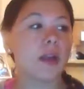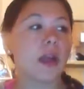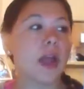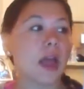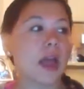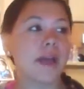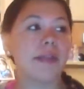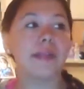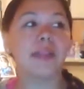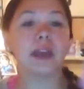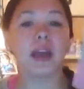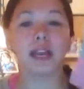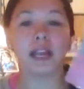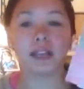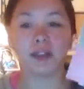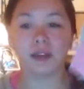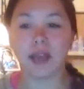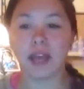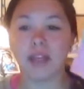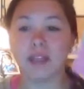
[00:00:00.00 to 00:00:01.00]
And
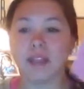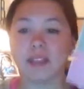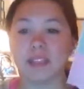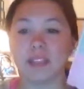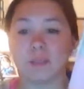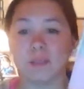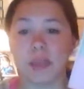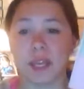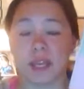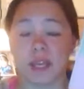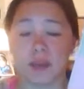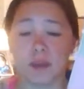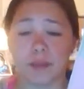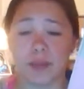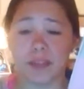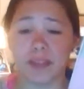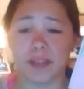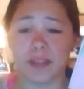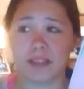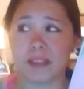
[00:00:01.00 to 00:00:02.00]
again, okay, this is medium,
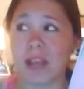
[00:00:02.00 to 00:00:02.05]
and this,